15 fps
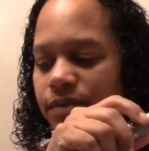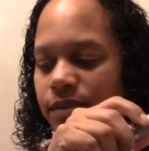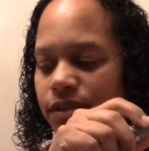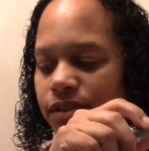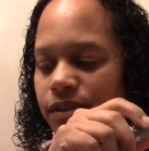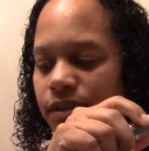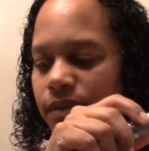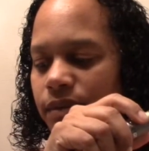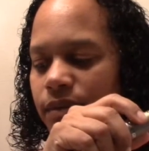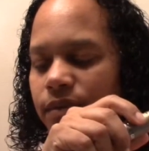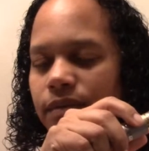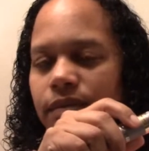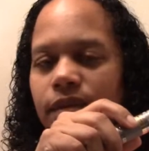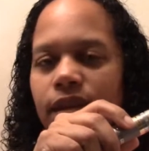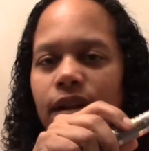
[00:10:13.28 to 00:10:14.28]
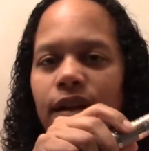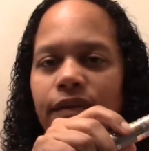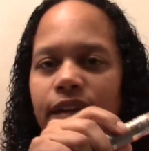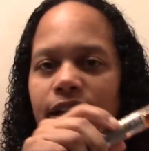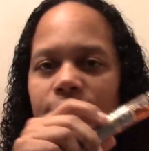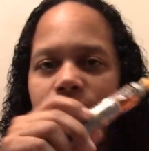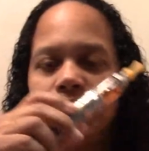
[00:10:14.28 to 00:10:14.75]
what if
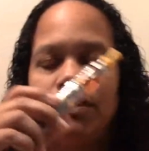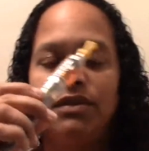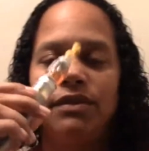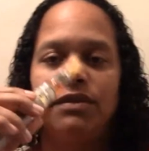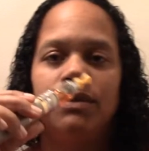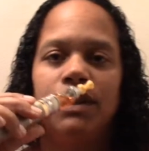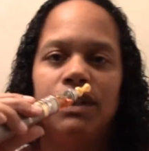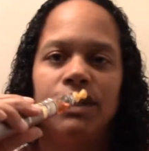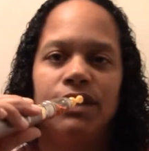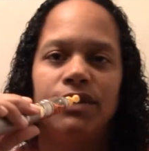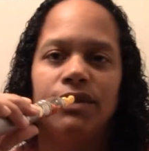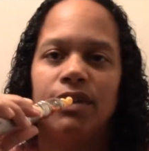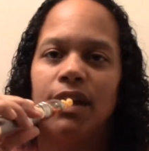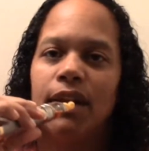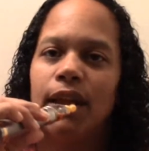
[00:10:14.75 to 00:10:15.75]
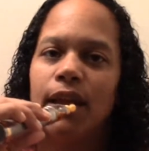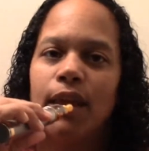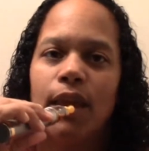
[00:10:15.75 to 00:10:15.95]
that's what you want to use on it.